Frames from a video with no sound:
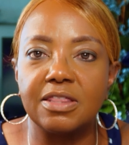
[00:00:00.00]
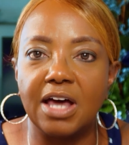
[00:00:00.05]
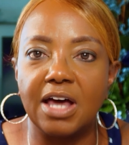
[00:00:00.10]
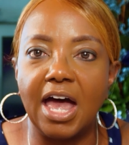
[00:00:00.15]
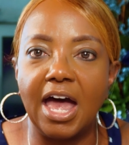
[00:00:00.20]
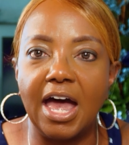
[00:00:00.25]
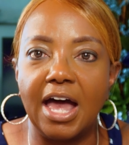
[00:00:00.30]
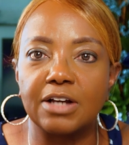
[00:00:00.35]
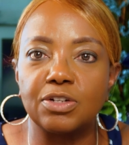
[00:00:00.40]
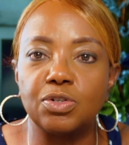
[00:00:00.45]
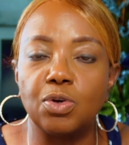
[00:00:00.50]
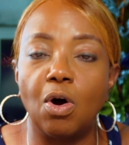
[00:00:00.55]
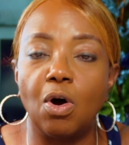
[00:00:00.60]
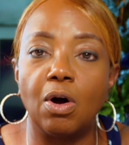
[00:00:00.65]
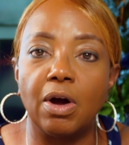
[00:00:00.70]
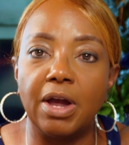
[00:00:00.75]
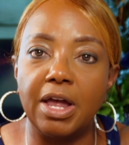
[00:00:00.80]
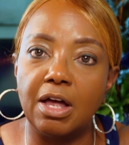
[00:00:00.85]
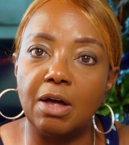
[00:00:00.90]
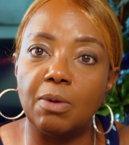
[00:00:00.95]
the actual
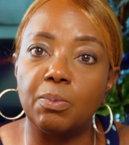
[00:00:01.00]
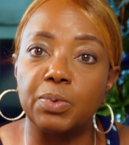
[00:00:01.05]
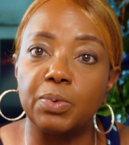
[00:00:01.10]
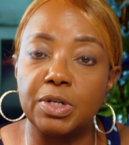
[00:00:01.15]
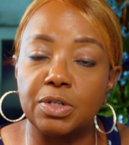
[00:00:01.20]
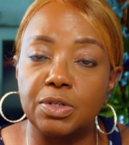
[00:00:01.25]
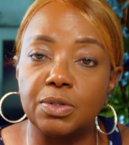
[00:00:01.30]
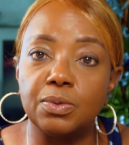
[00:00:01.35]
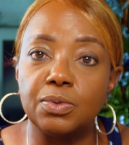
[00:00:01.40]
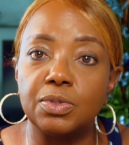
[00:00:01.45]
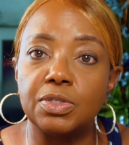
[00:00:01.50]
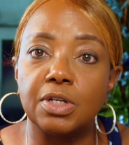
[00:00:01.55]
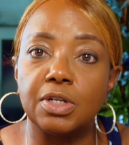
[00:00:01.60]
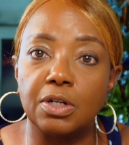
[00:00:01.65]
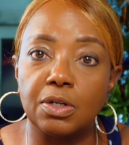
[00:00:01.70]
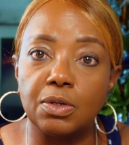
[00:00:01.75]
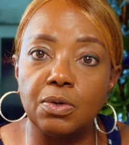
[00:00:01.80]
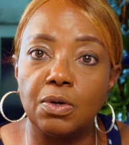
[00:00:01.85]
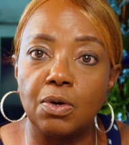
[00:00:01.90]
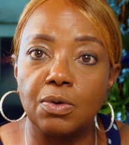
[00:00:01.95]
or help reduce the
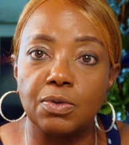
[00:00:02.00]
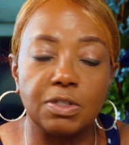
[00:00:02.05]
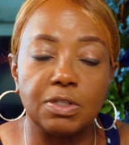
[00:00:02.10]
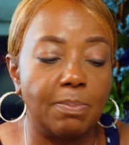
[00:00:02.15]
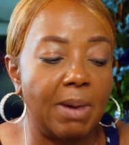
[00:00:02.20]
glucose